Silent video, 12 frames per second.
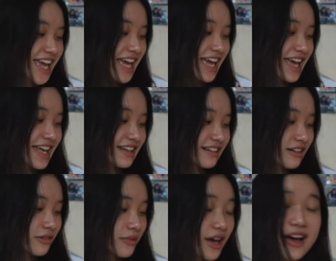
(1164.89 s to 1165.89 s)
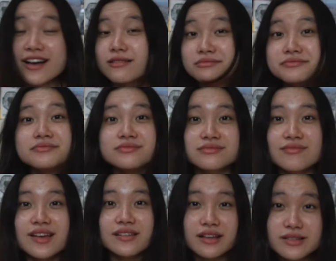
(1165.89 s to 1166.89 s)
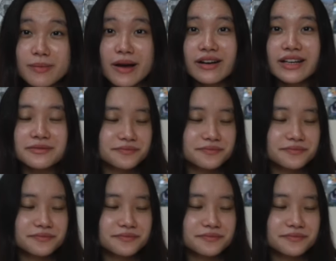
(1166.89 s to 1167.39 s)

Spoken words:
And yeah, that's about it.